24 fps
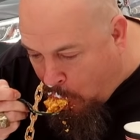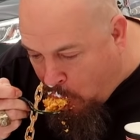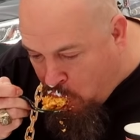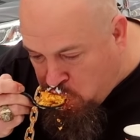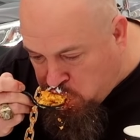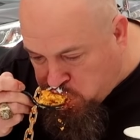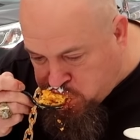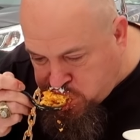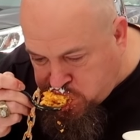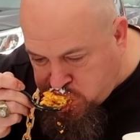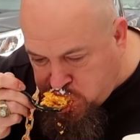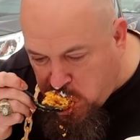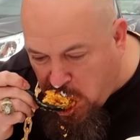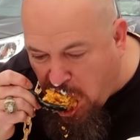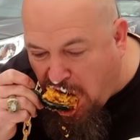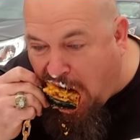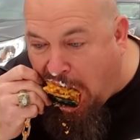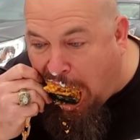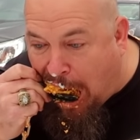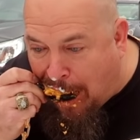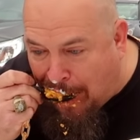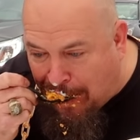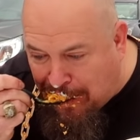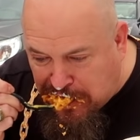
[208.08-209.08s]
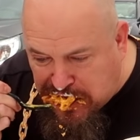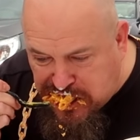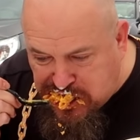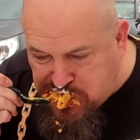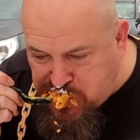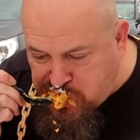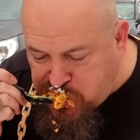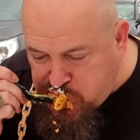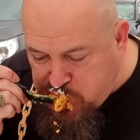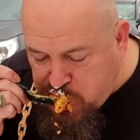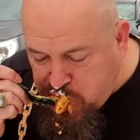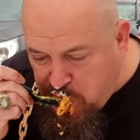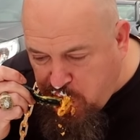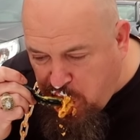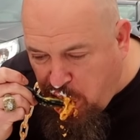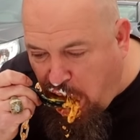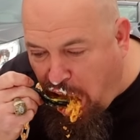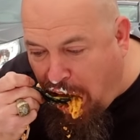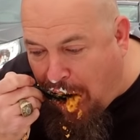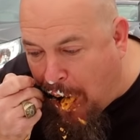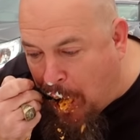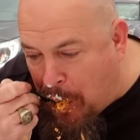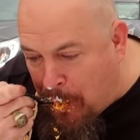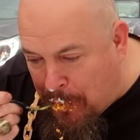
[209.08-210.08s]
t-shirt and your picture on the wall of
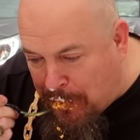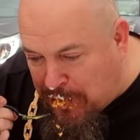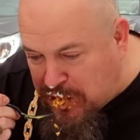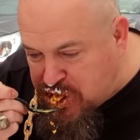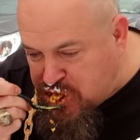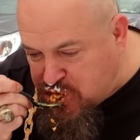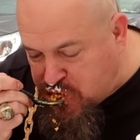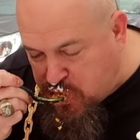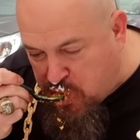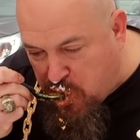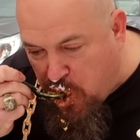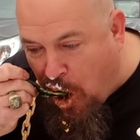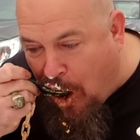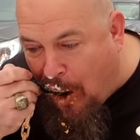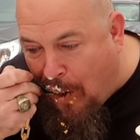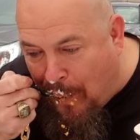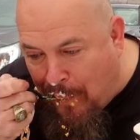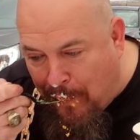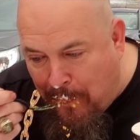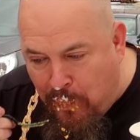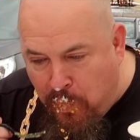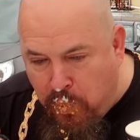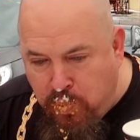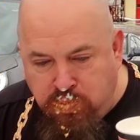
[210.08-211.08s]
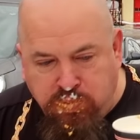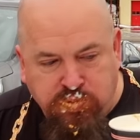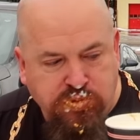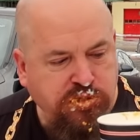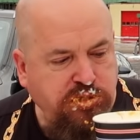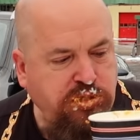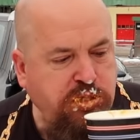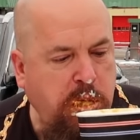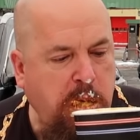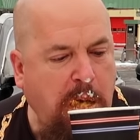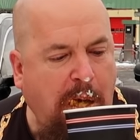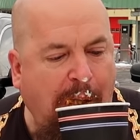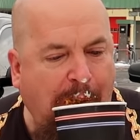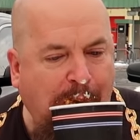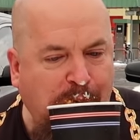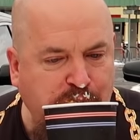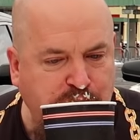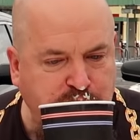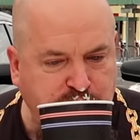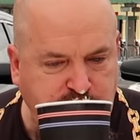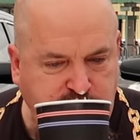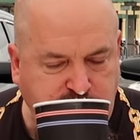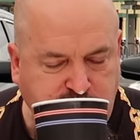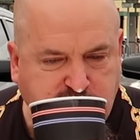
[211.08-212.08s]
fame and
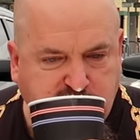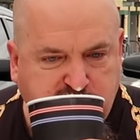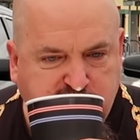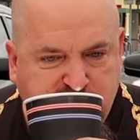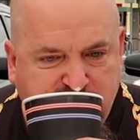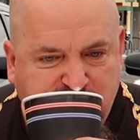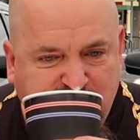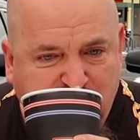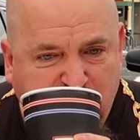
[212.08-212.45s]
right now